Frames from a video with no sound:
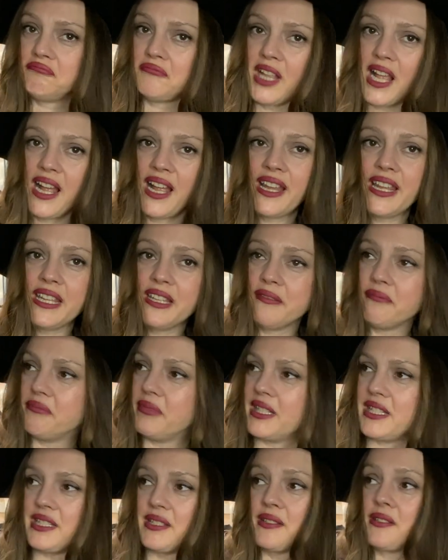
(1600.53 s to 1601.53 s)

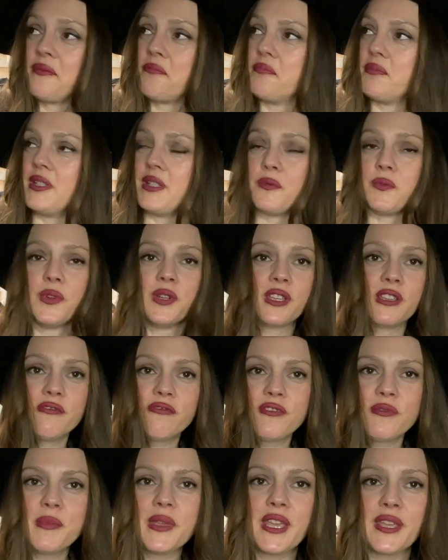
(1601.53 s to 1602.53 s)
It's working
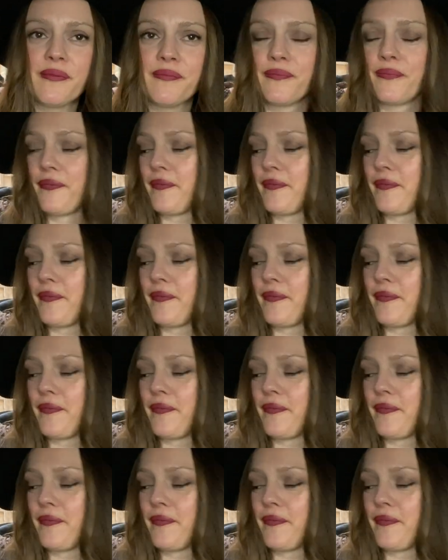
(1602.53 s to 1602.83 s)
for me.